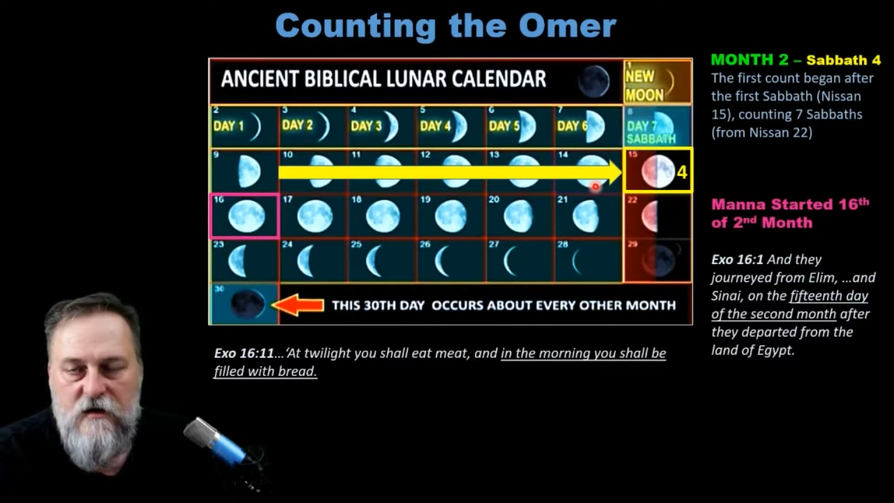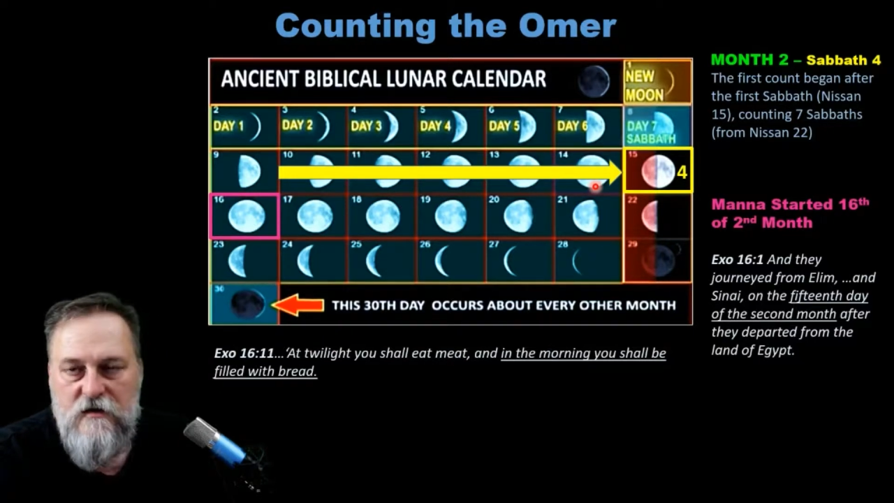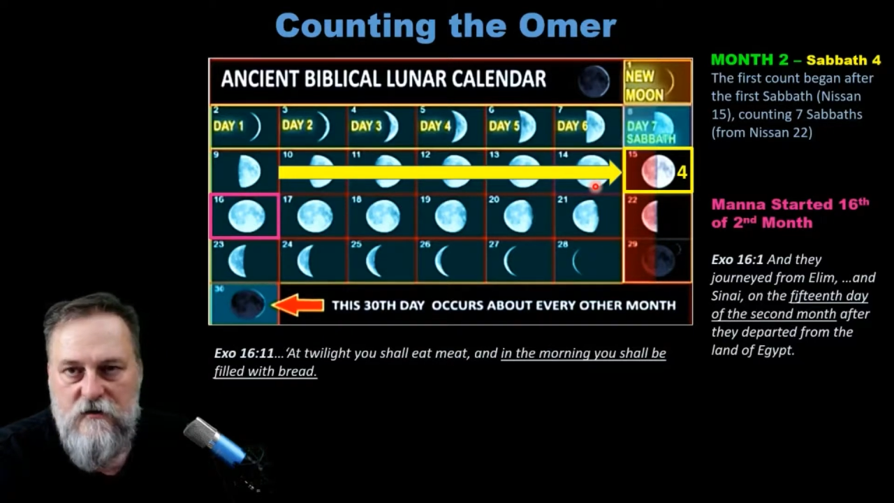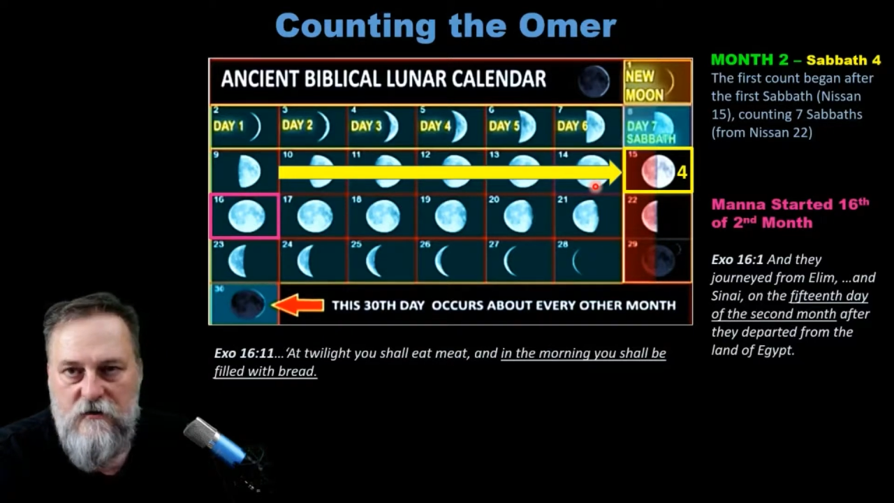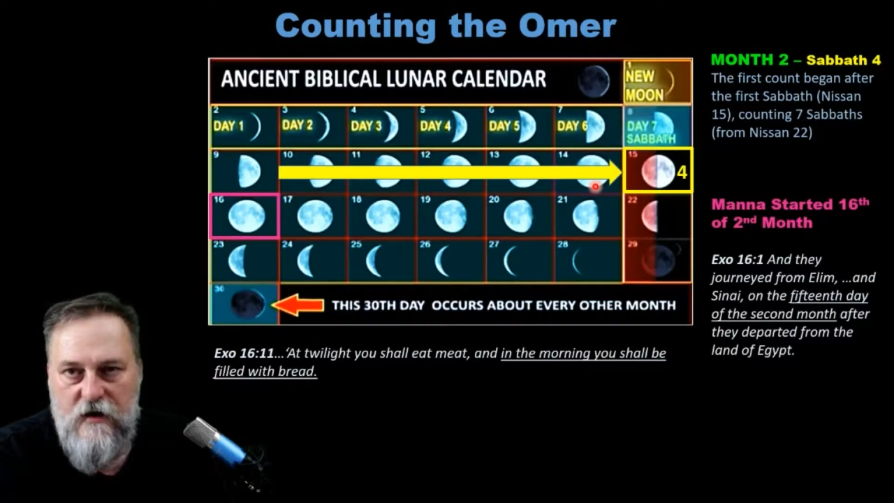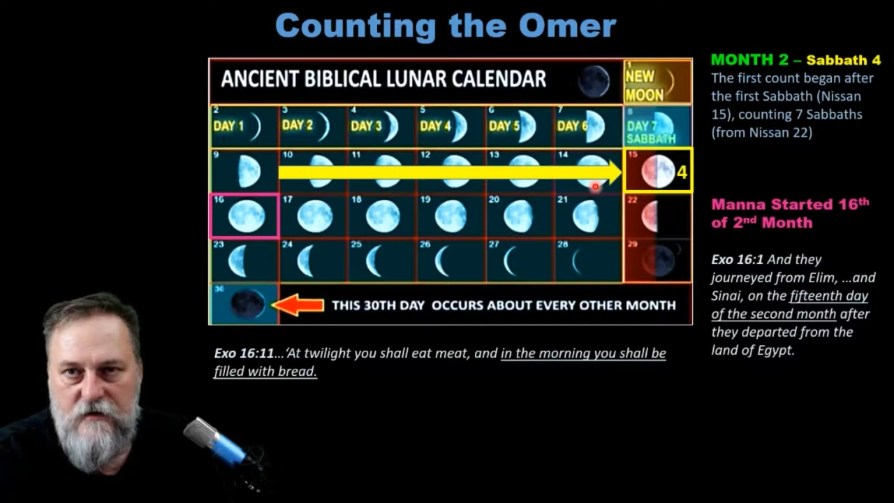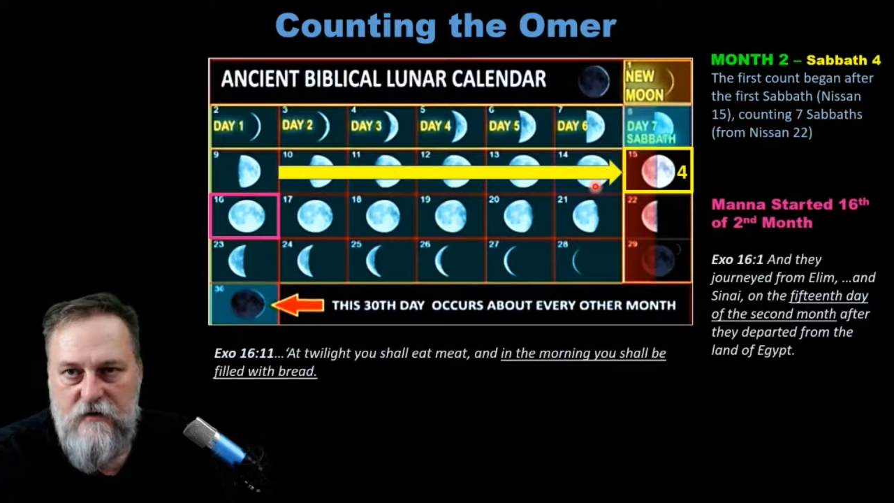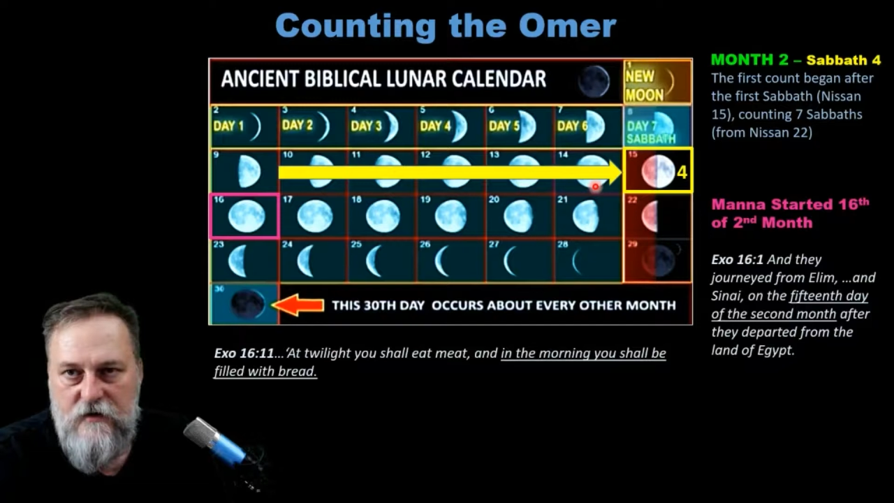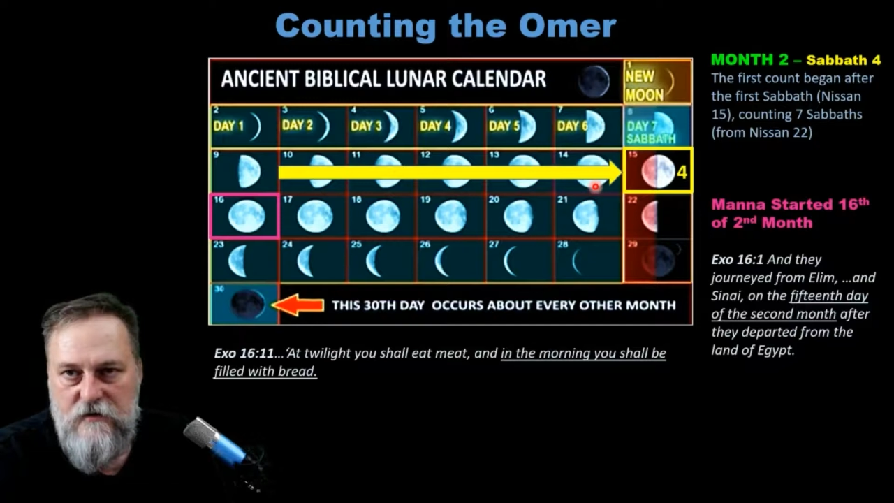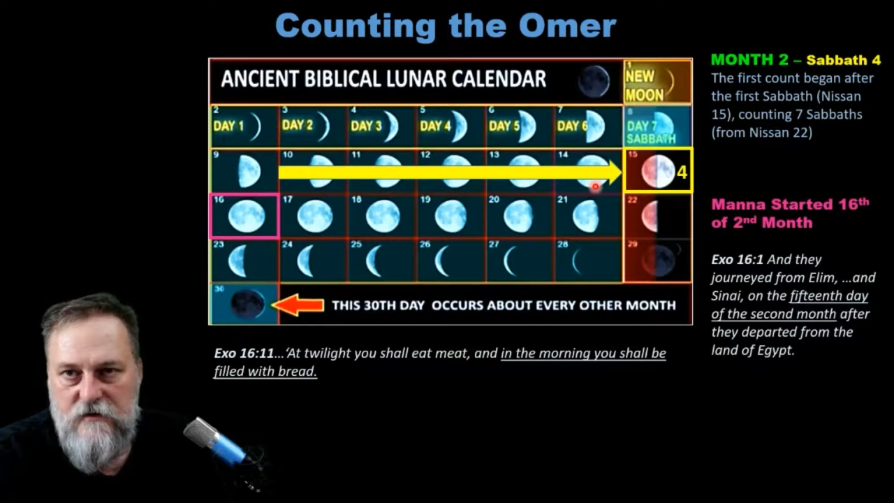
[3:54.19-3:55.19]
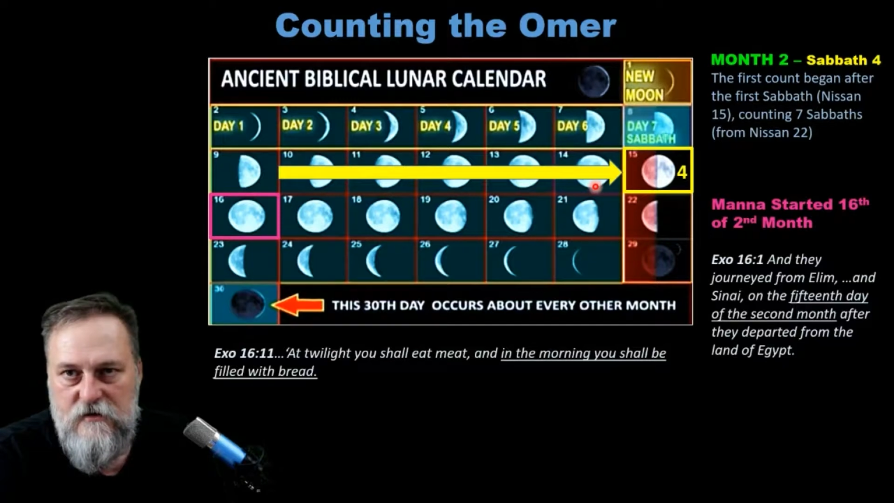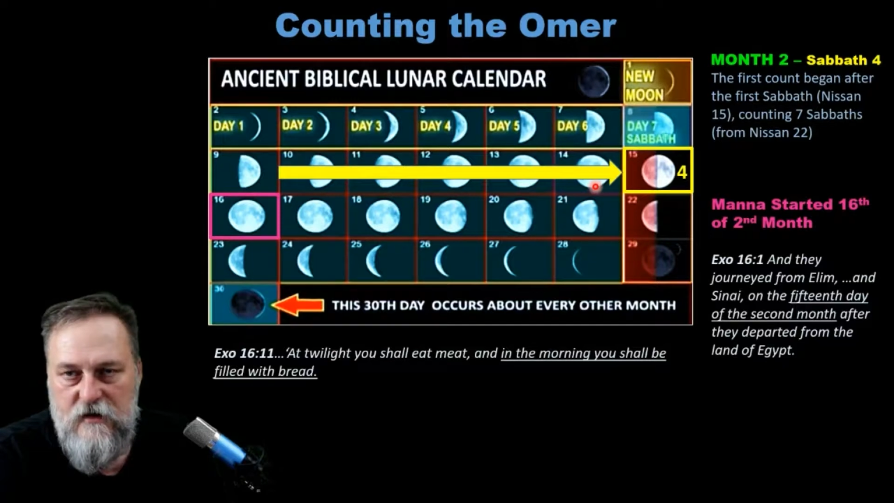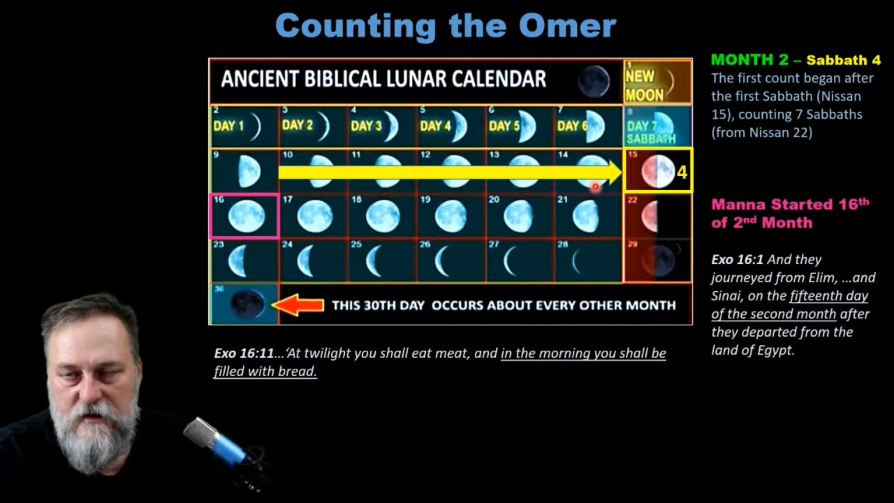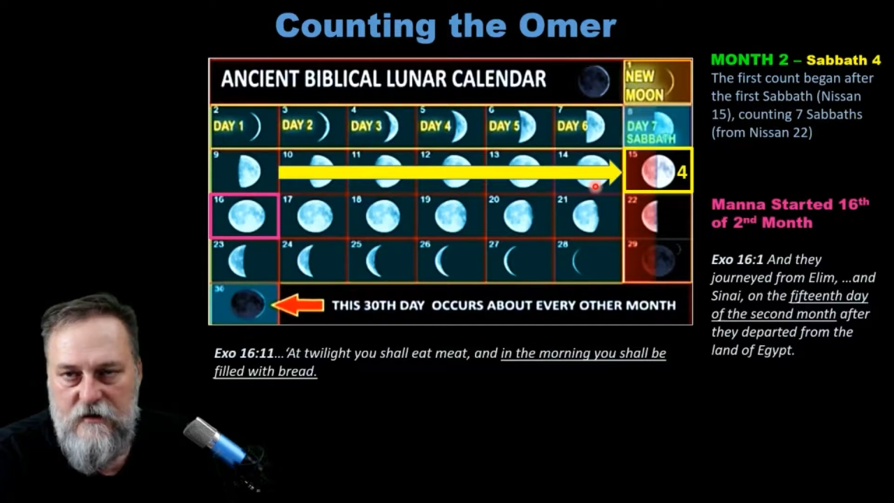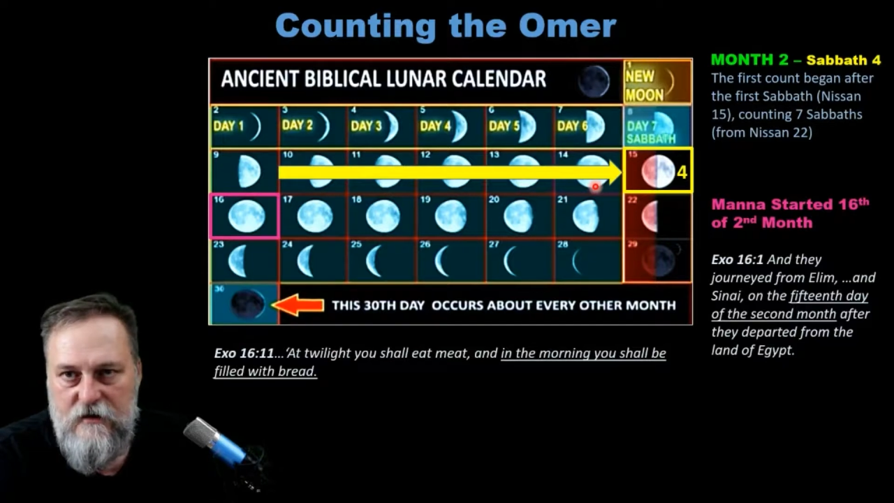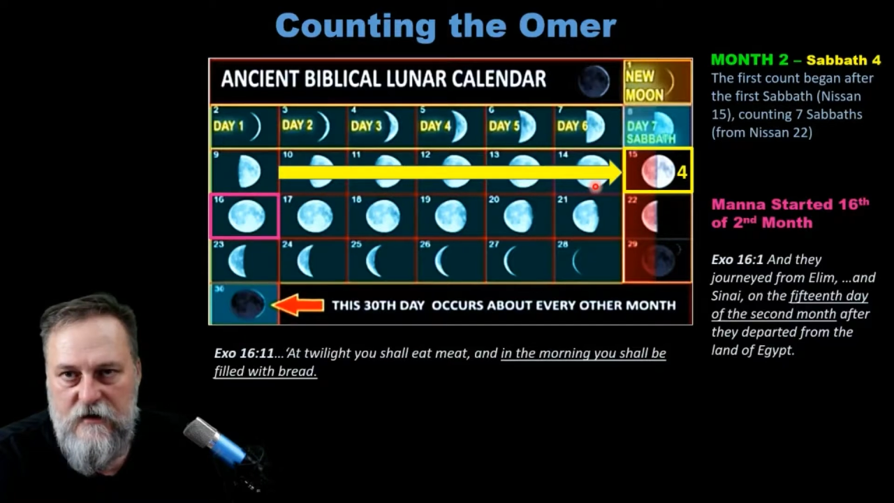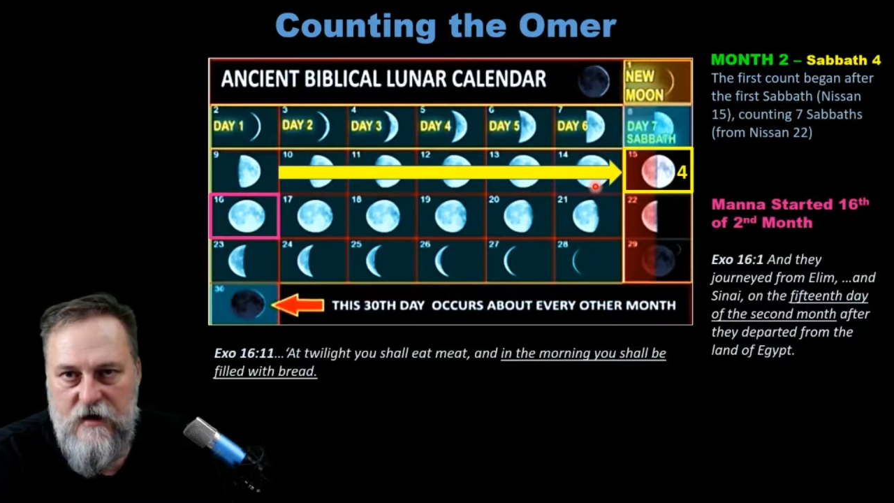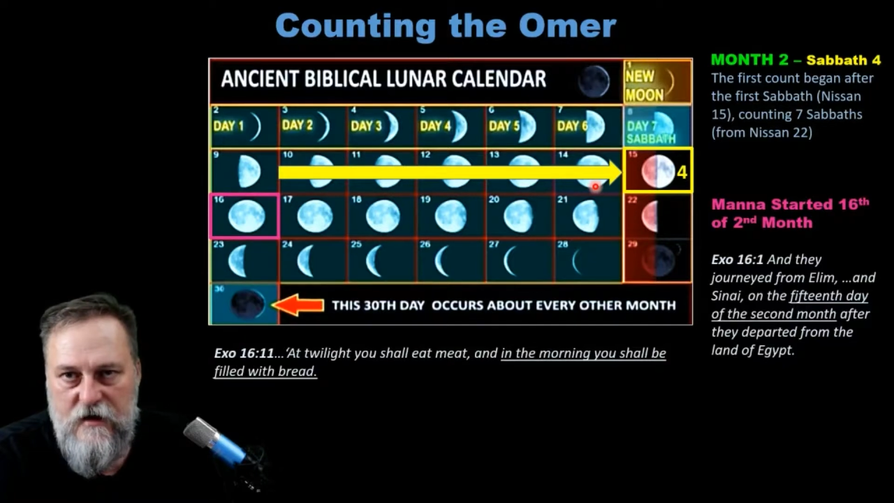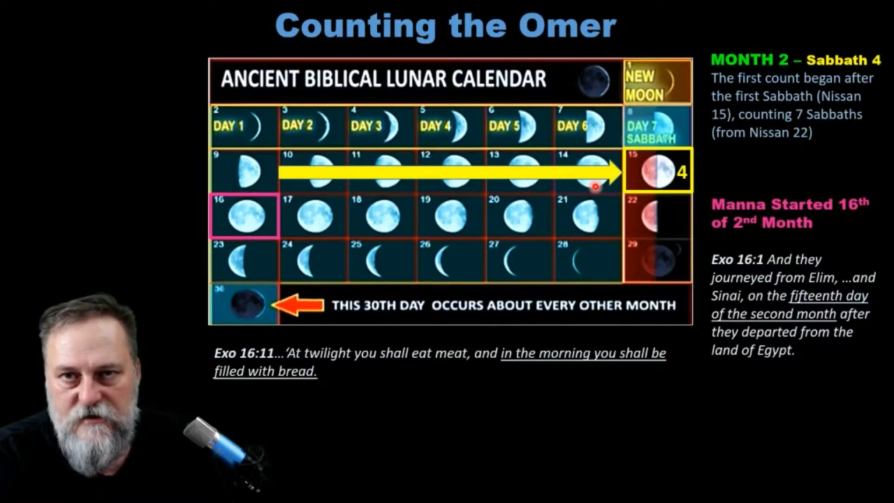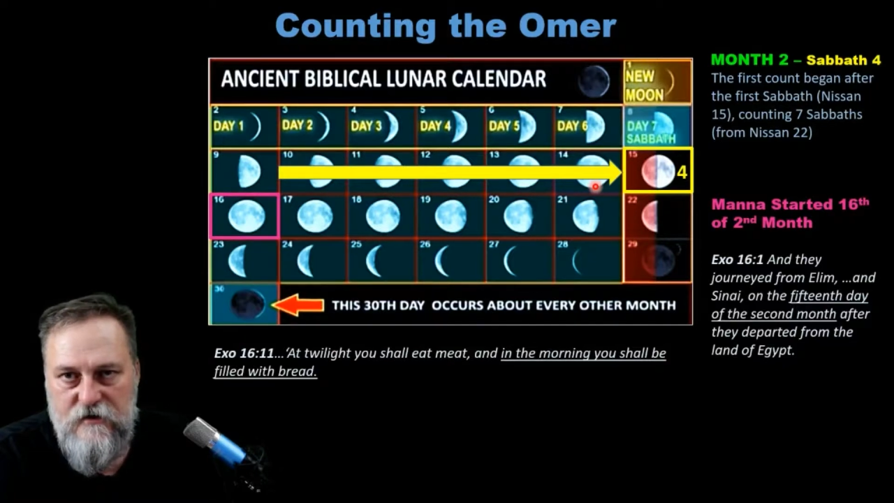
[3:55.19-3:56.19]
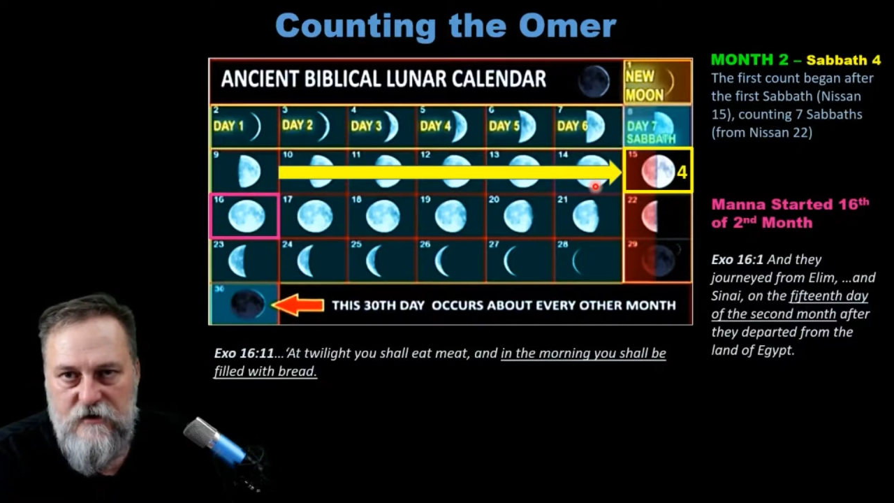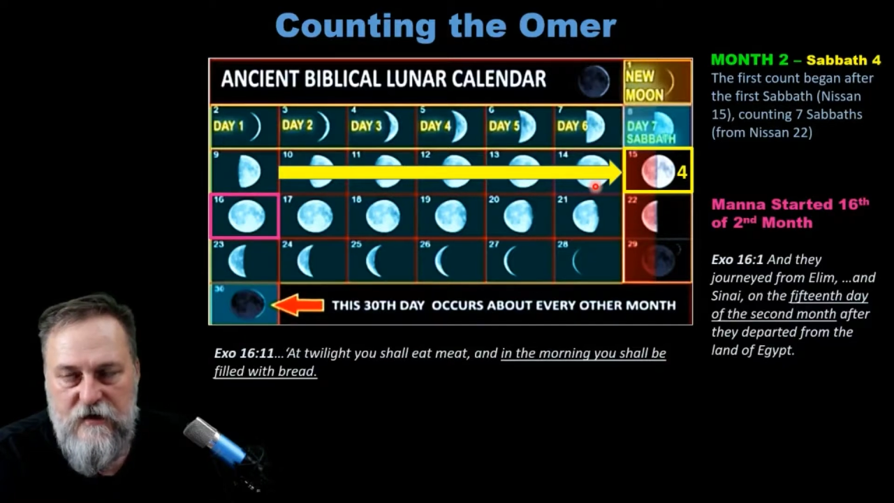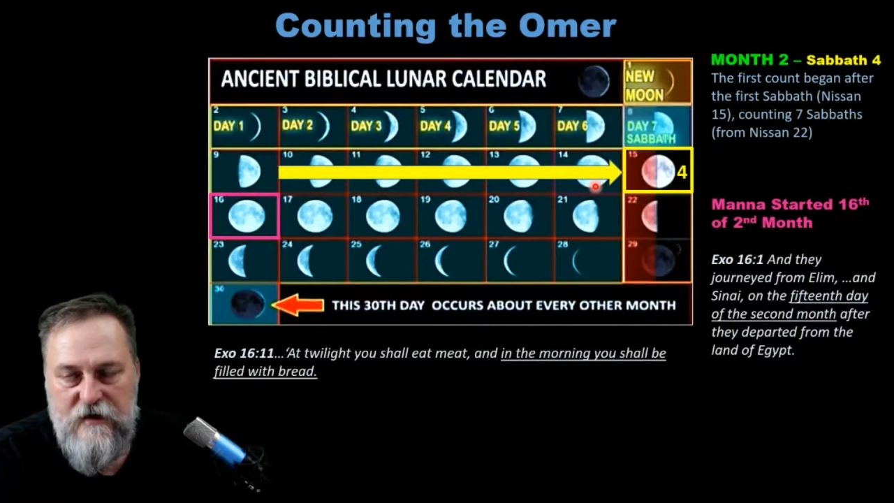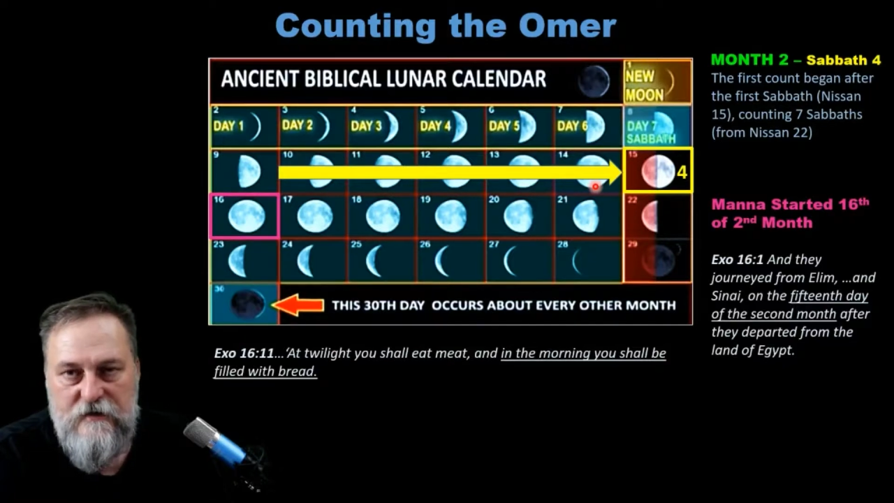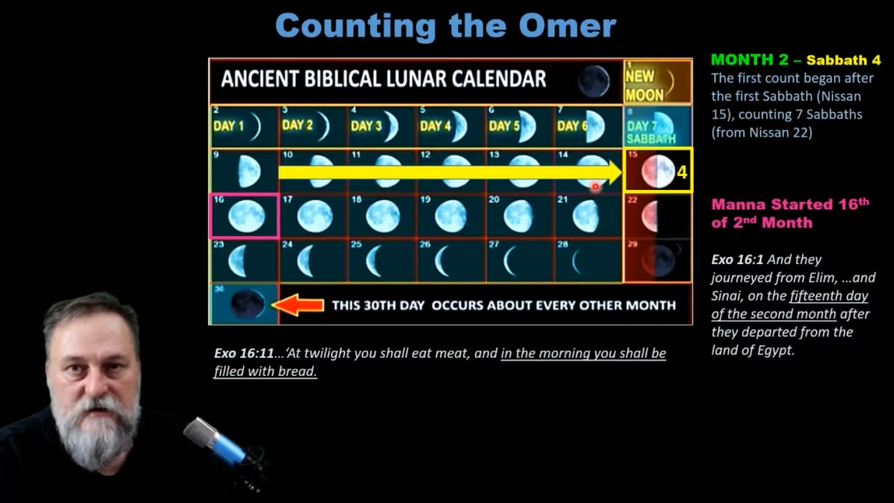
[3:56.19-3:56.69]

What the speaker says: So that is an indication that